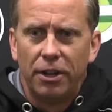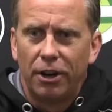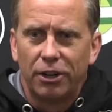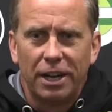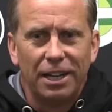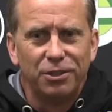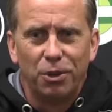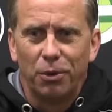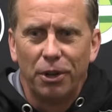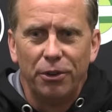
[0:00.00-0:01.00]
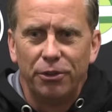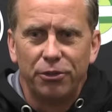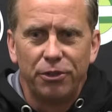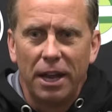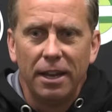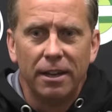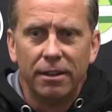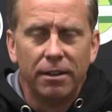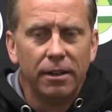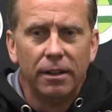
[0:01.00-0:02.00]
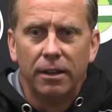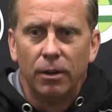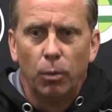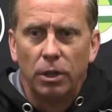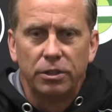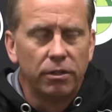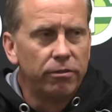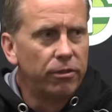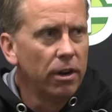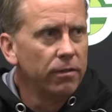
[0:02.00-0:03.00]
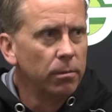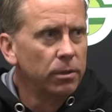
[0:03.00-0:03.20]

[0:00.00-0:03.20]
that our guys don't understand what's in front of them.